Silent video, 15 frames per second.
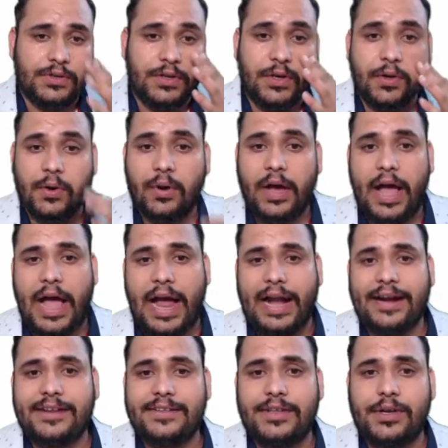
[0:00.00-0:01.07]
0
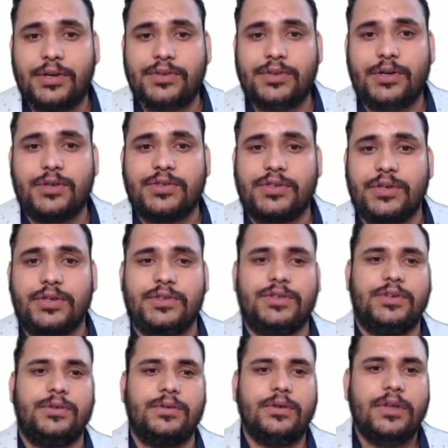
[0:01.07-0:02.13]
and 0, 0, 0,
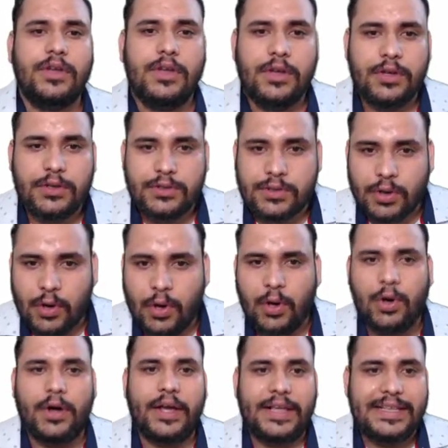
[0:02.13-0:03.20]
0.
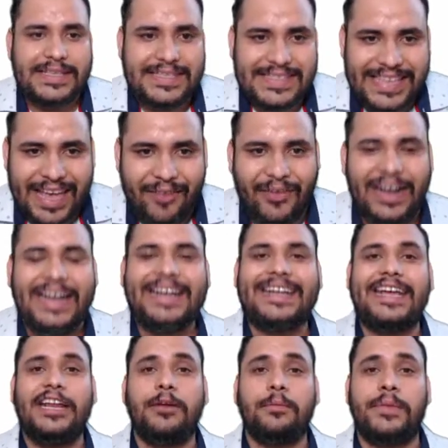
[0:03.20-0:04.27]
So
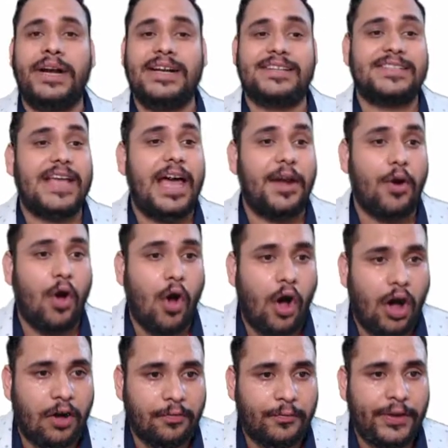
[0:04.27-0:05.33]
17 bits are
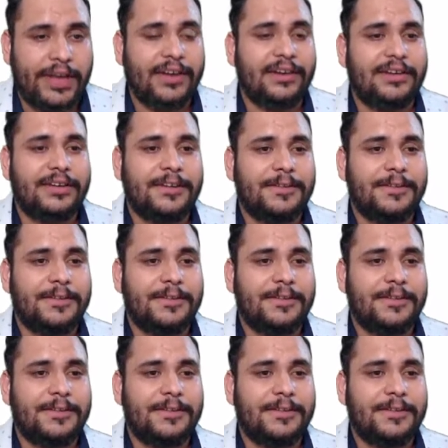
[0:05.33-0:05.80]
off here.